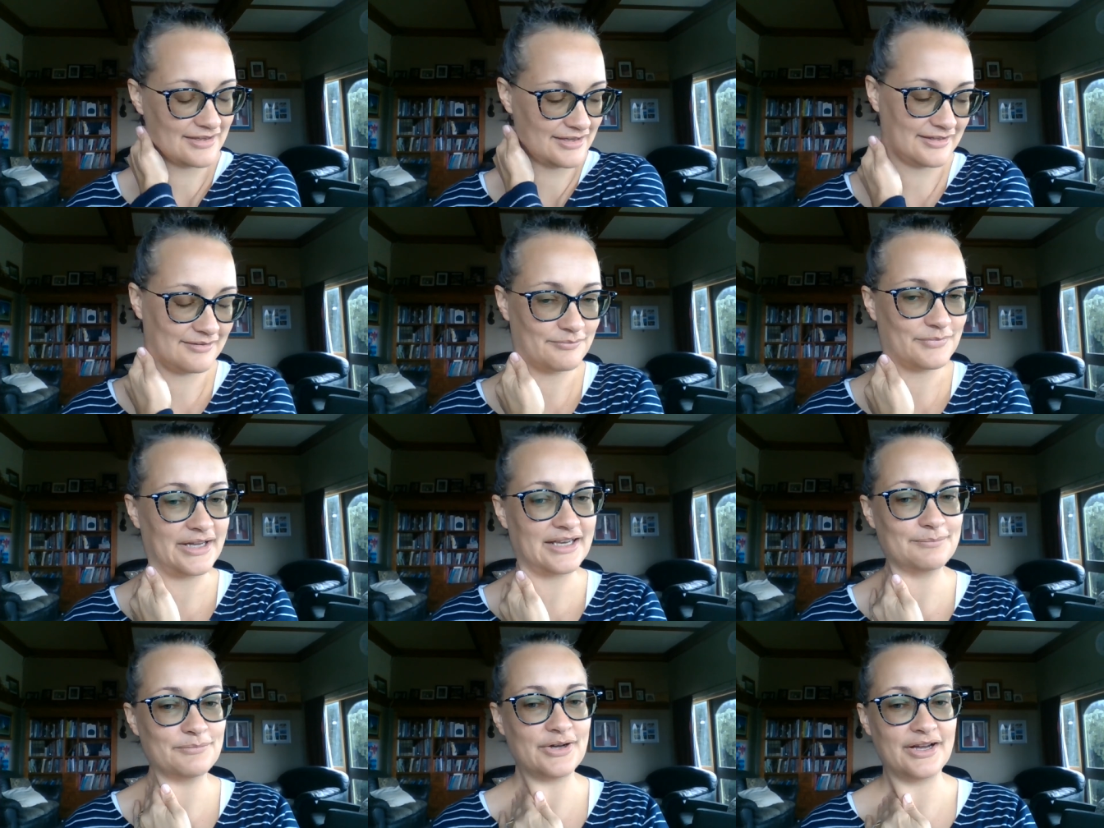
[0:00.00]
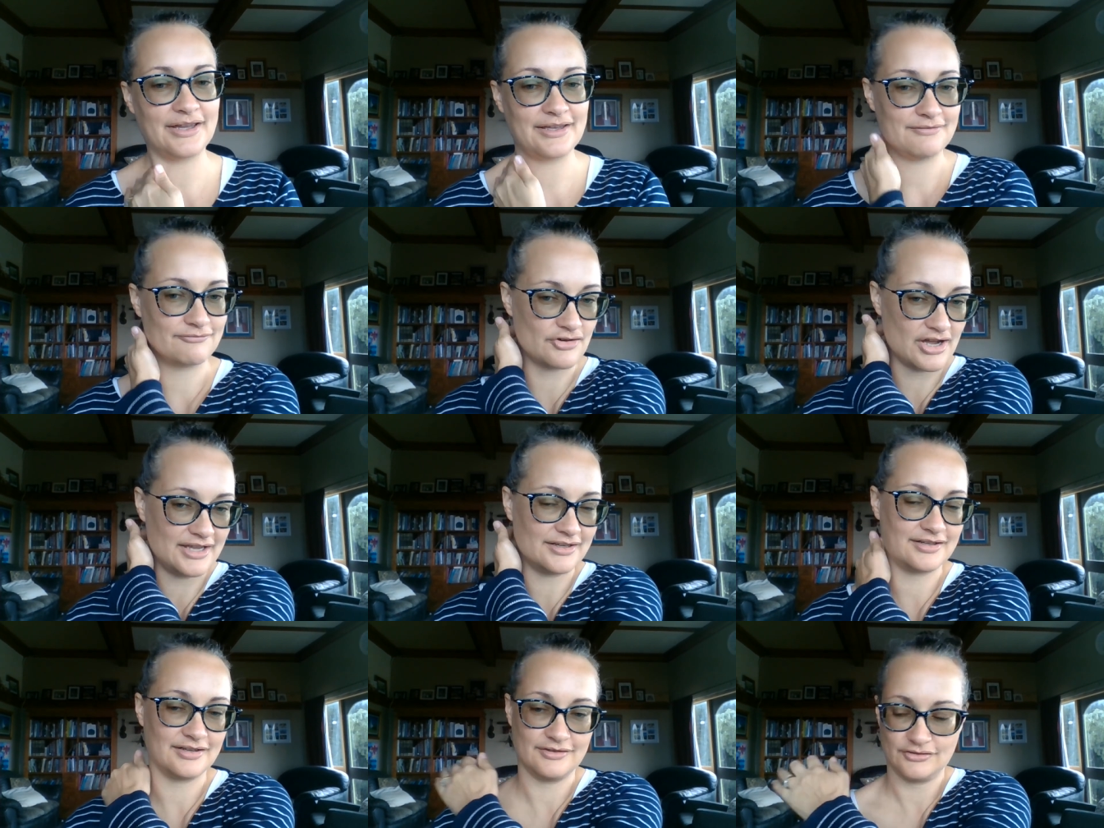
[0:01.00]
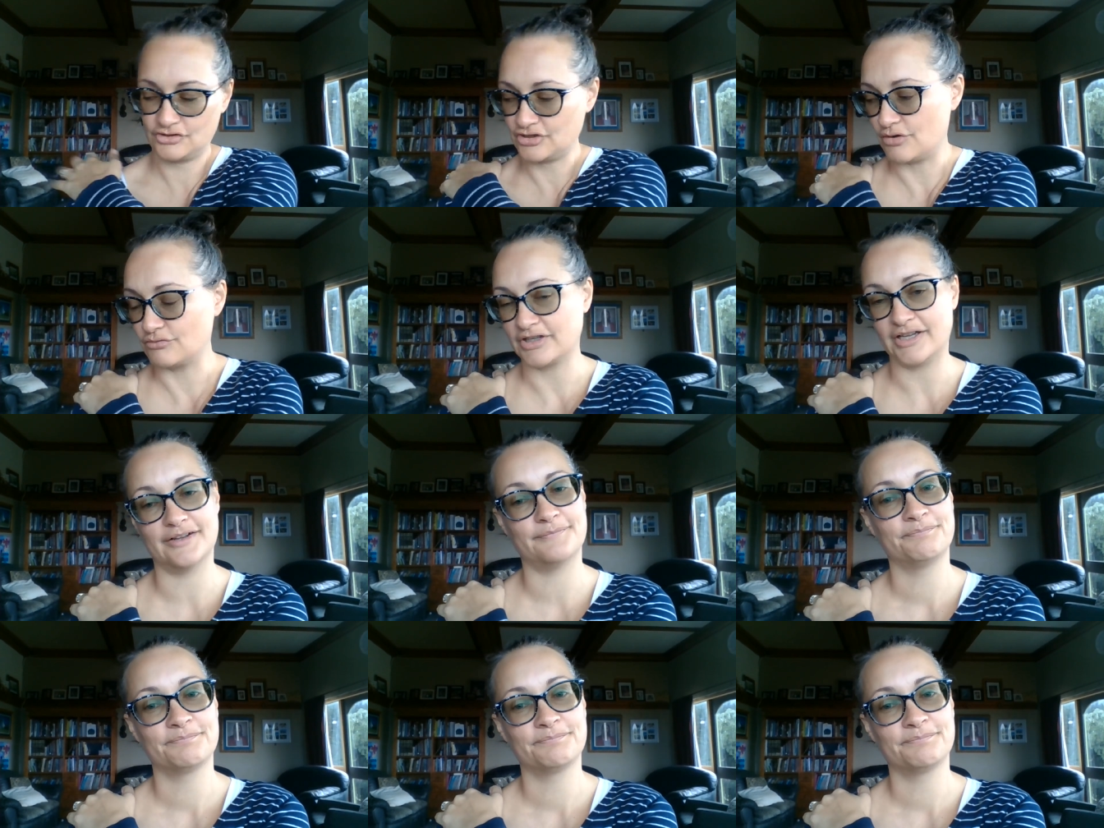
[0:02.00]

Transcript: at my my right shoulder